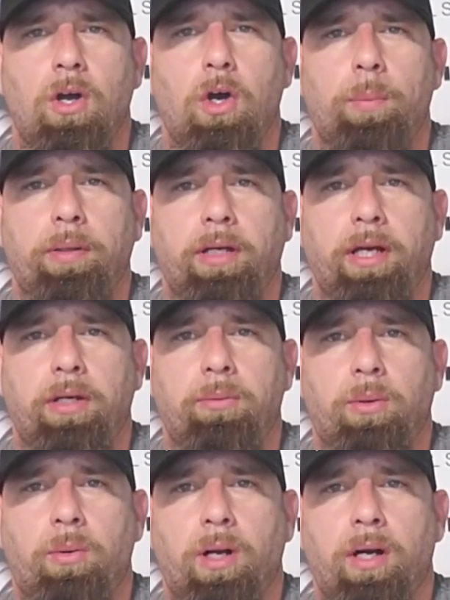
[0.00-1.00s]
Open carry
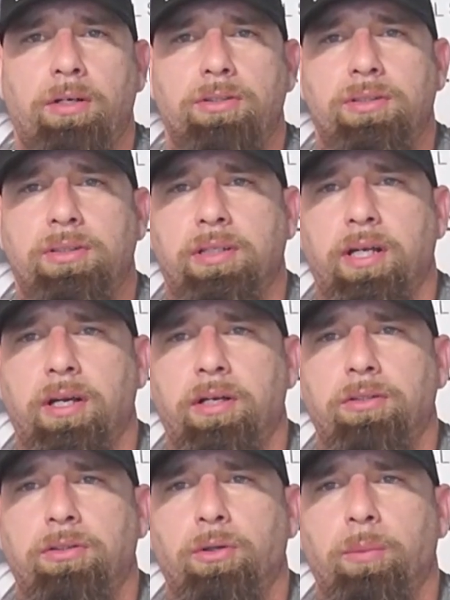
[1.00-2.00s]
requires the
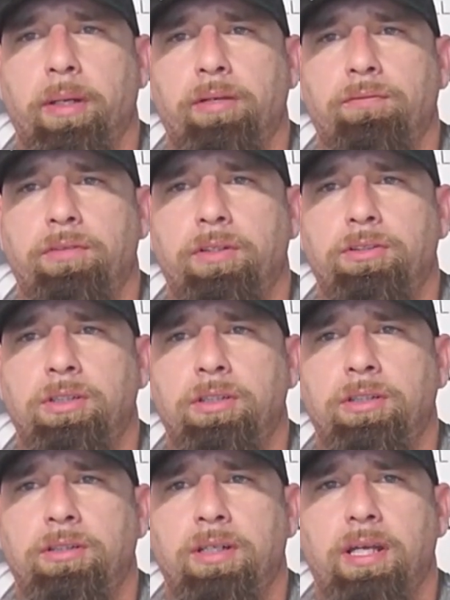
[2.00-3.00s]
carrier to remain
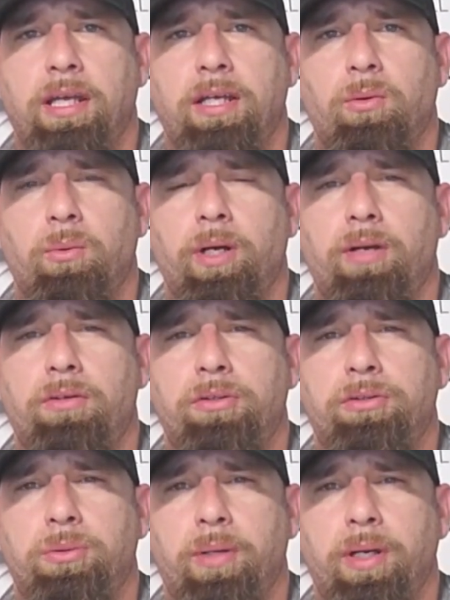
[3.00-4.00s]
vigilant and aware of their
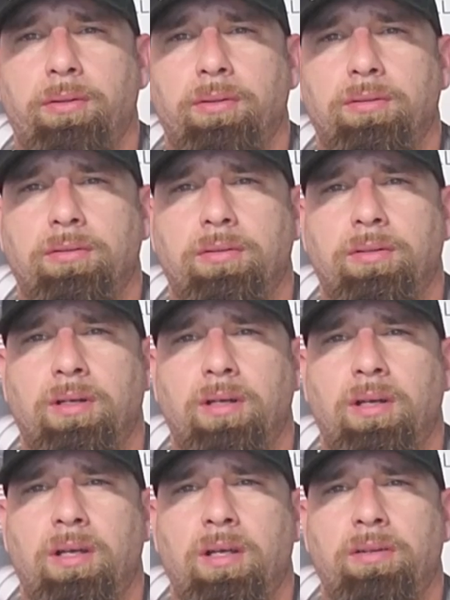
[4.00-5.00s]
surroundings.
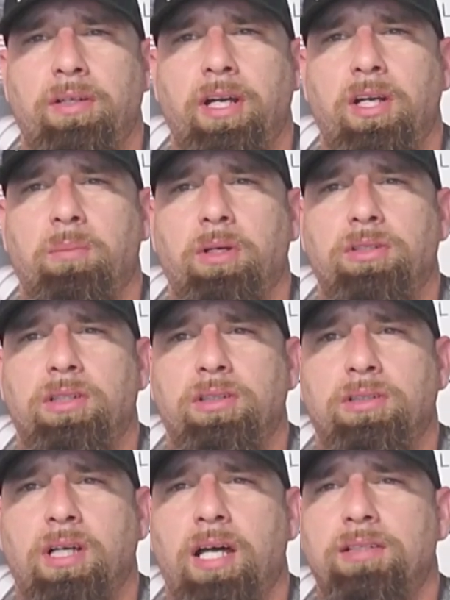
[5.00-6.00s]
The carrier must
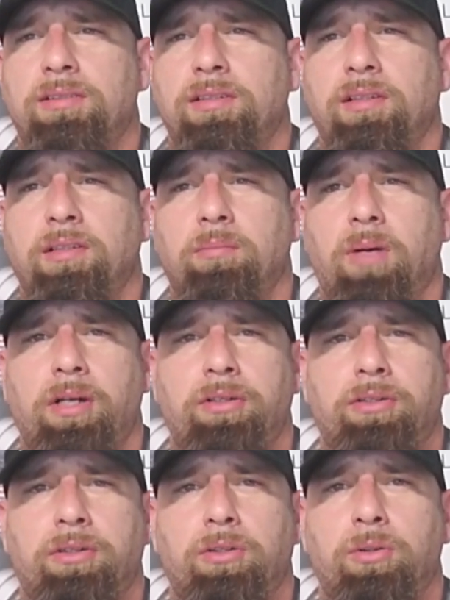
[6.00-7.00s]
constantly
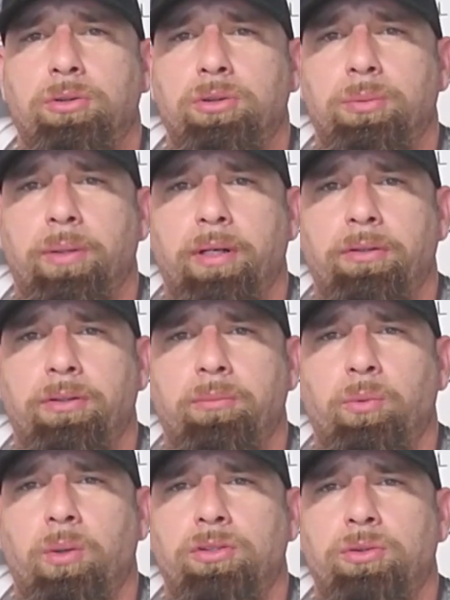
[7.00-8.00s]
monitor who's around them
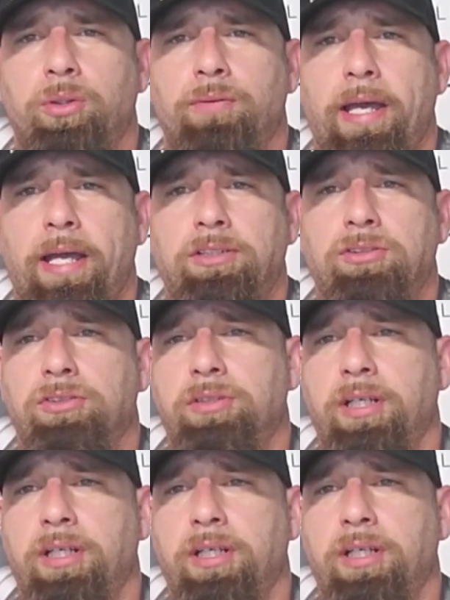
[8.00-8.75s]
and what sort of actions are